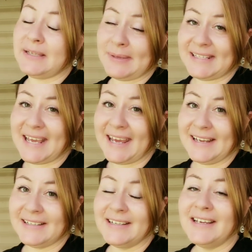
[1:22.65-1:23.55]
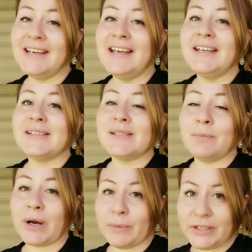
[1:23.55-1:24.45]
imitate
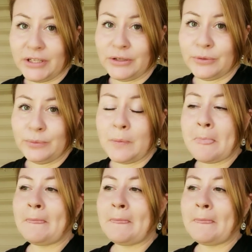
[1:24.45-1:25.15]
some barbecue.